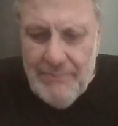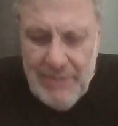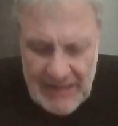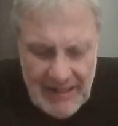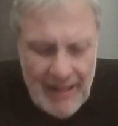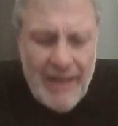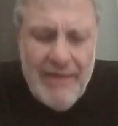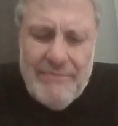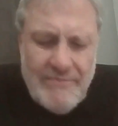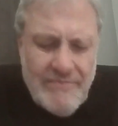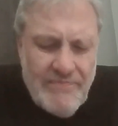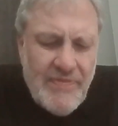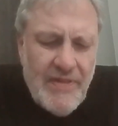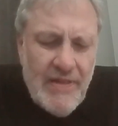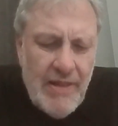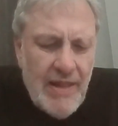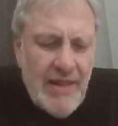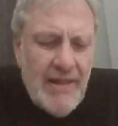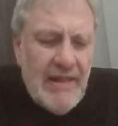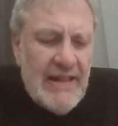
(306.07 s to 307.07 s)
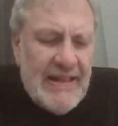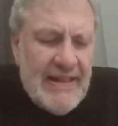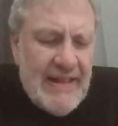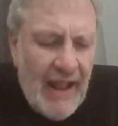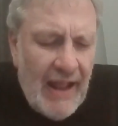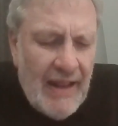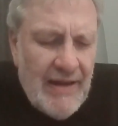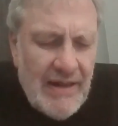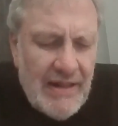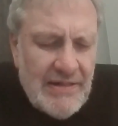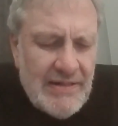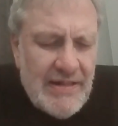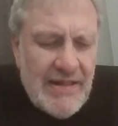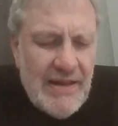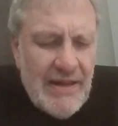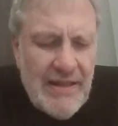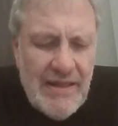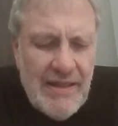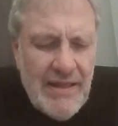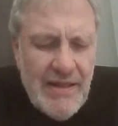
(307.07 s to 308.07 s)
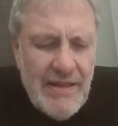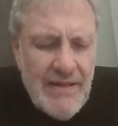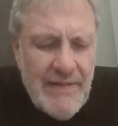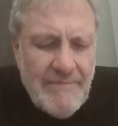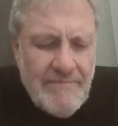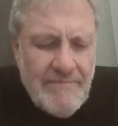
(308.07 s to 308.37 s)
But I'm silently